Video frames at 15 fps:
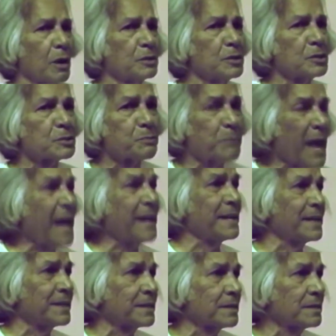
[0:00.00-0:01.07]
on this
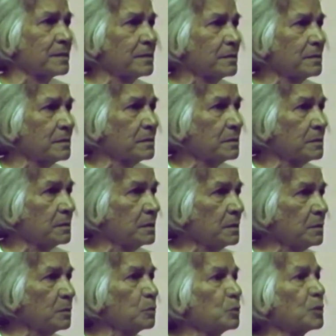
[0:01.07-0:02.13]
planet
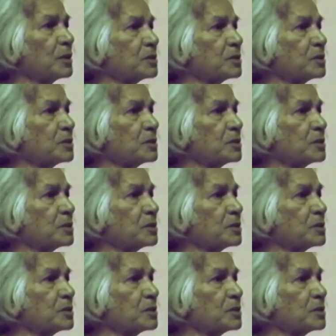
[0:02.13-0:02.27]
who